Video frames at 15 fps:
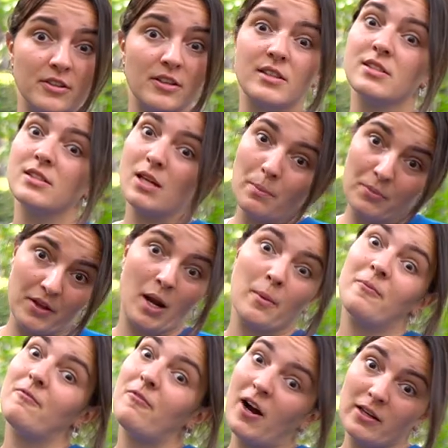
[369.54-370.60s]
to accept that
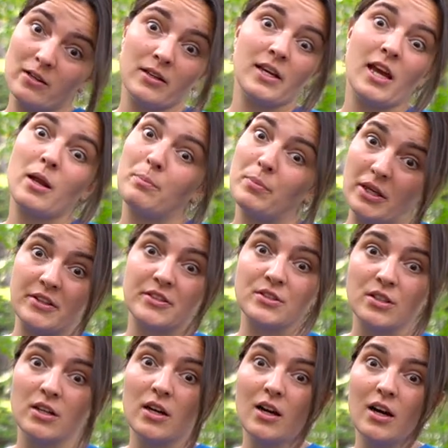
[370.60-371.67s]
I'm finally at
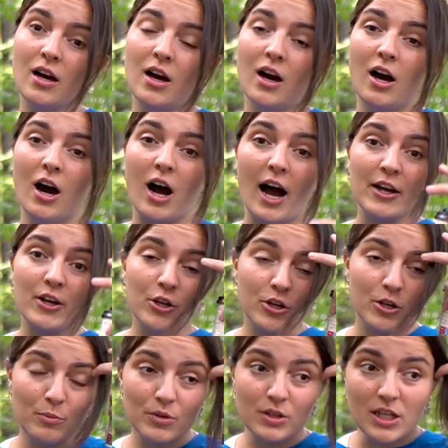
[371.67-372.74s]
peace. I
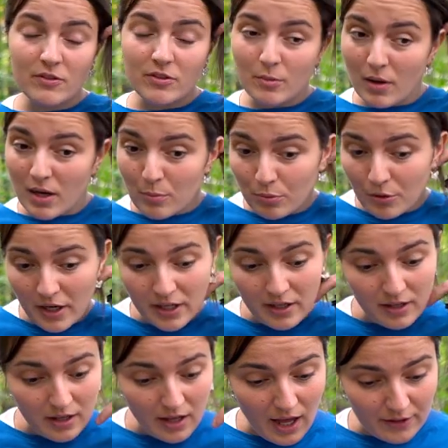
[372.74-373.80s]
couldn't believe that my
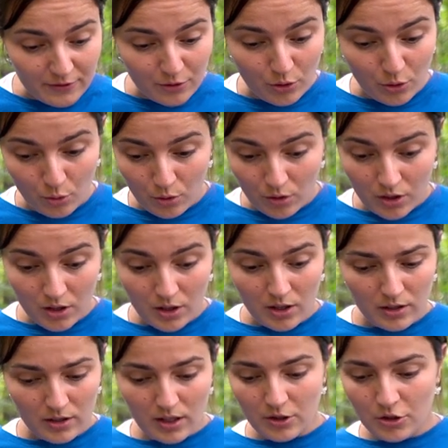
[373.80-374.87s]
brain had to
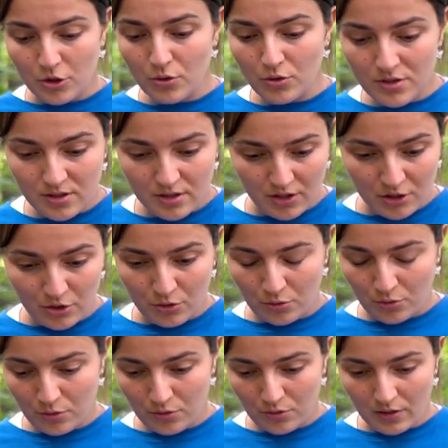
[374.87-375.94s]
get used to the
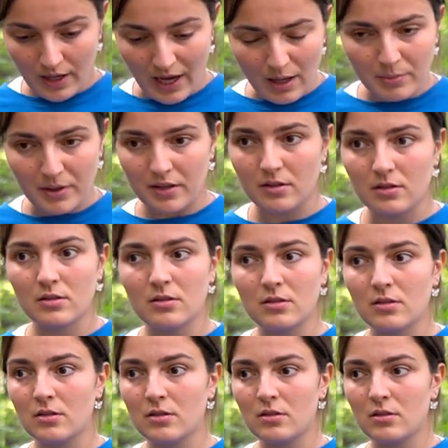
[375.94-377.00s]
new habit
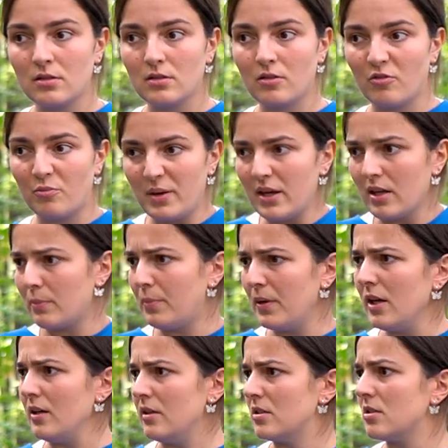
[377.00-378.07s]
of being at
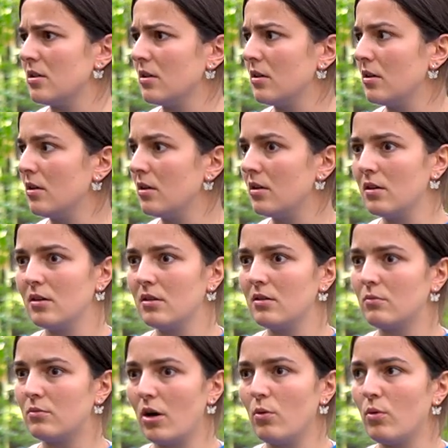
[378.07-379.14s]
peace.
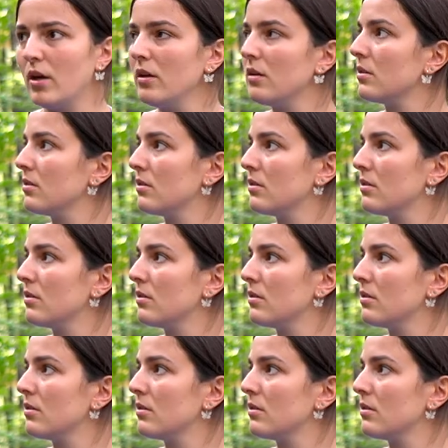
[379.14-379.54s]
Bro, what?